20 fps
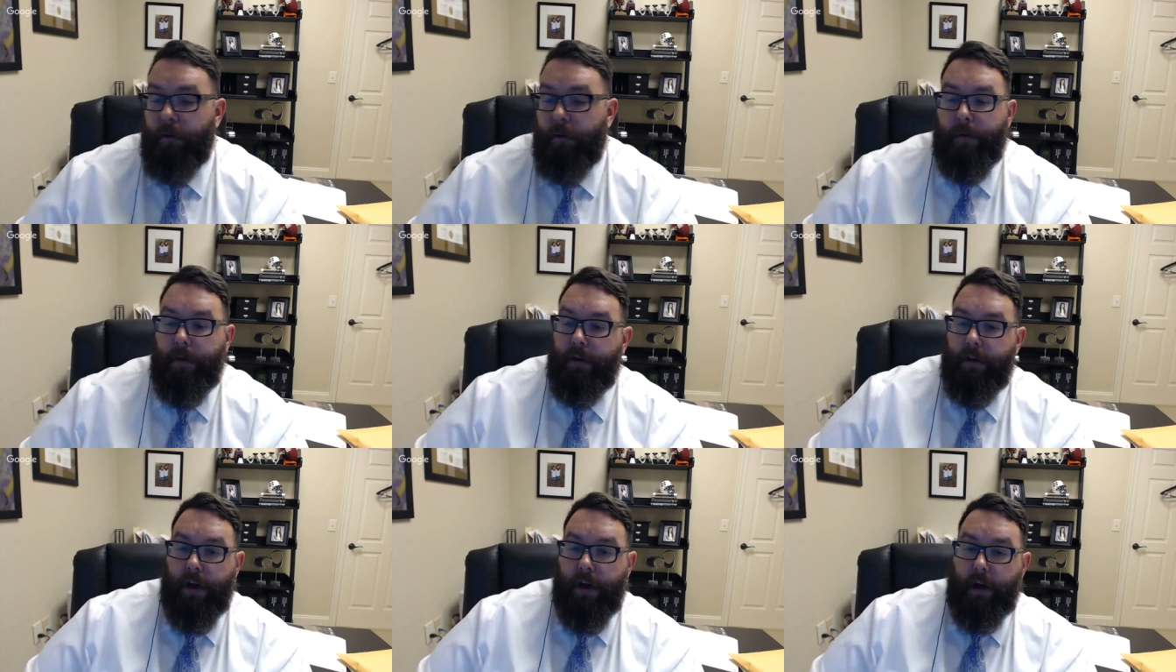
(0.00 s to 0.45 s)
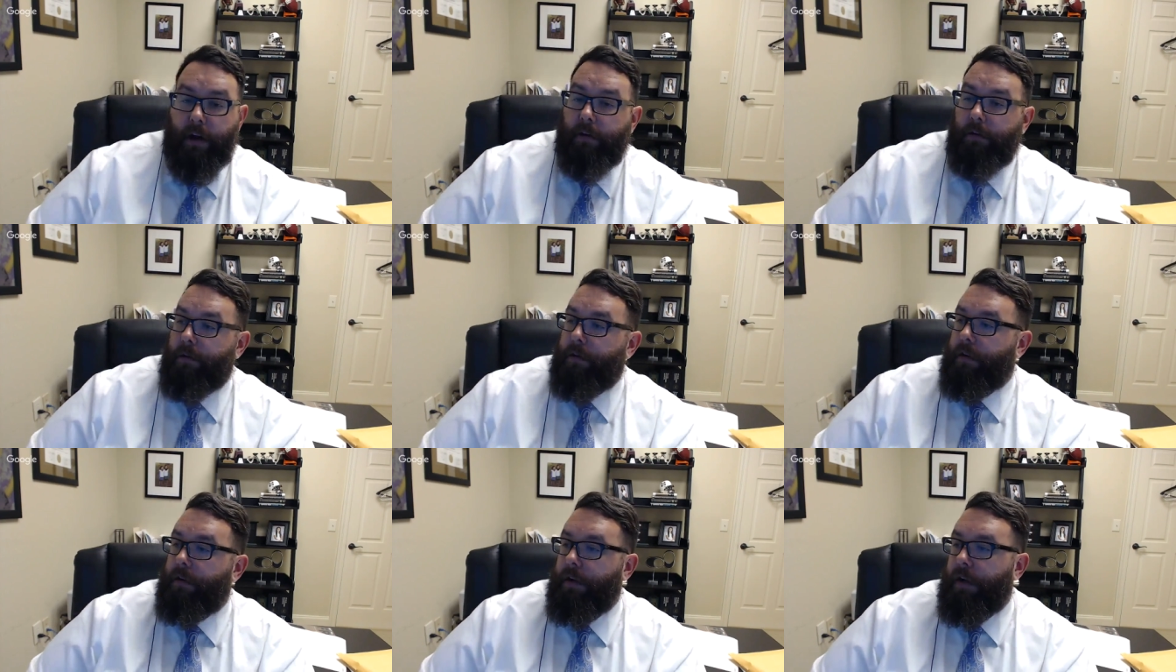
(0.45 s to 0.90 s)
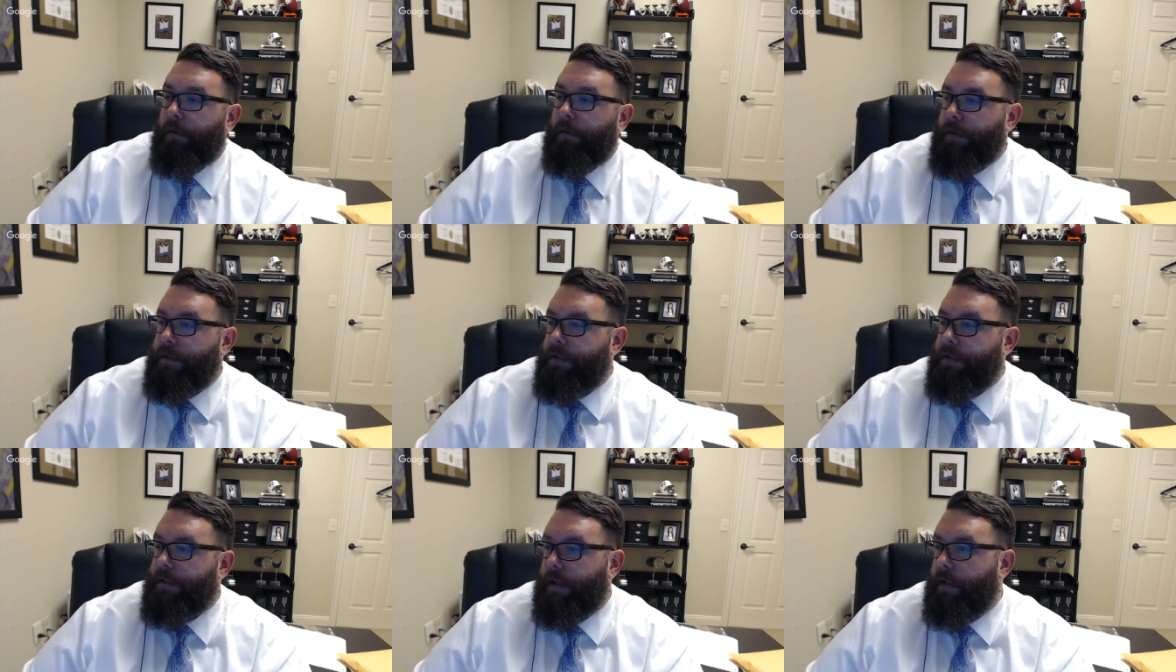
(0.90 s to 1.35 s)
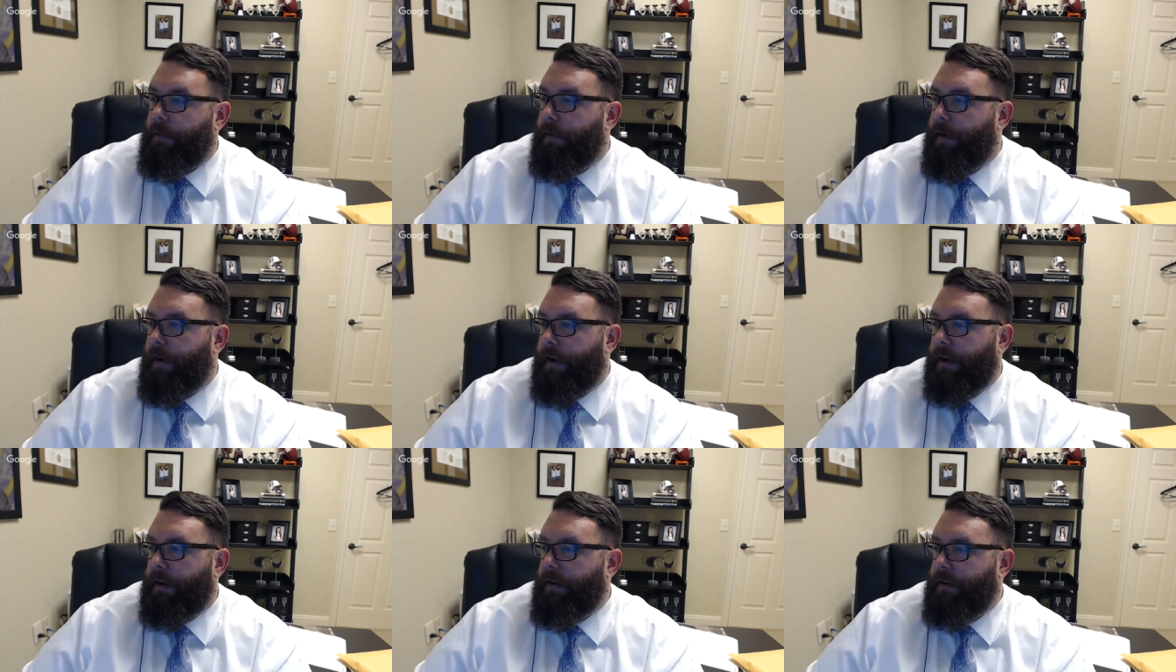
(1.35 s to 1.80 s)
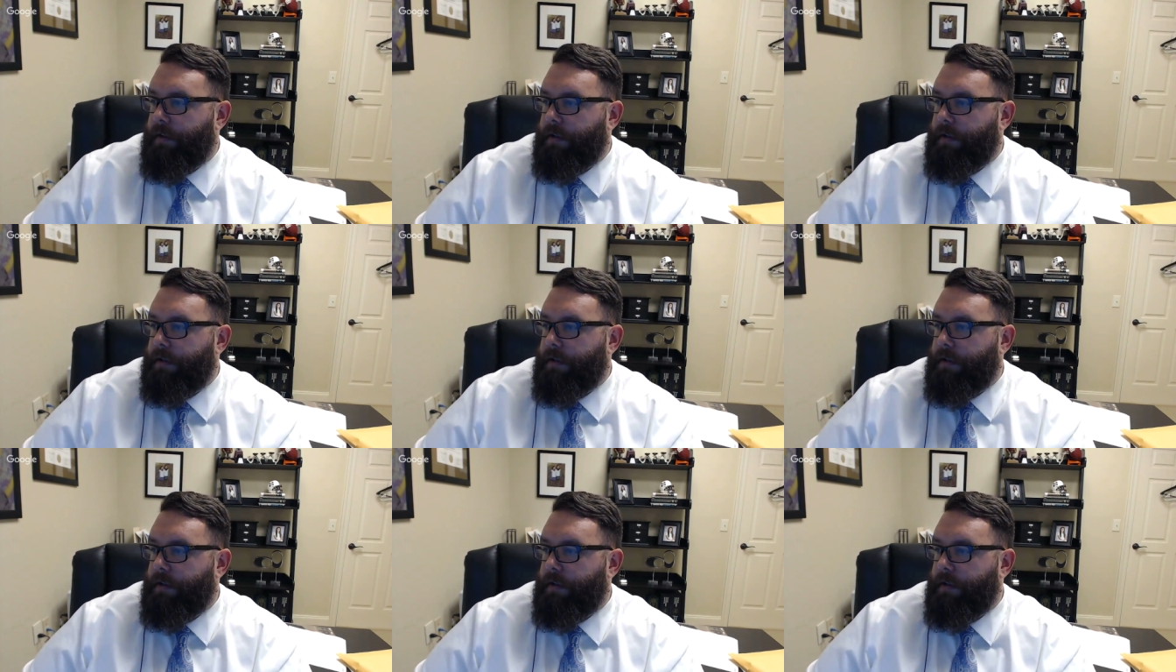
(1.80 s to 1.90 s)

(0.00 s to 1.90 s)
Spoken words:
Man. I don't really know what to say about it.